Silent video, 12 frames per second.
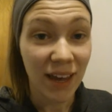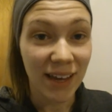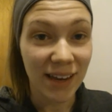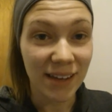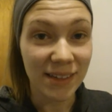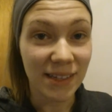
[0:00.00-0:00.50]

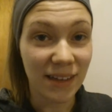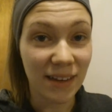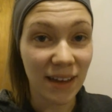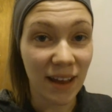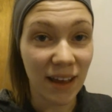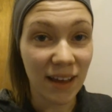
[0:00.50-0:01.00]
It is
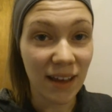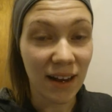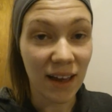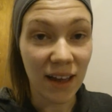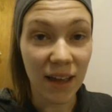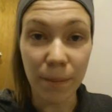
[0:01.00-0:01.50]
Sunday night
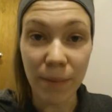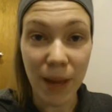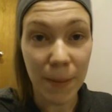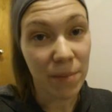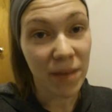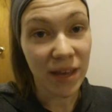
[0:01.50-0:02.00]
and I am
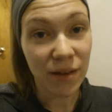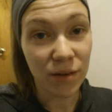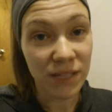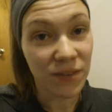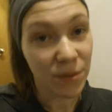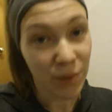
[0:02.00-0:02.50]
mapping my
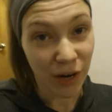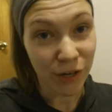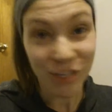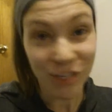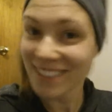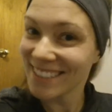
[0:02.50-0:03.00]
goals for
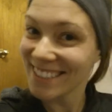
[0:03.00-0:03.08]
March.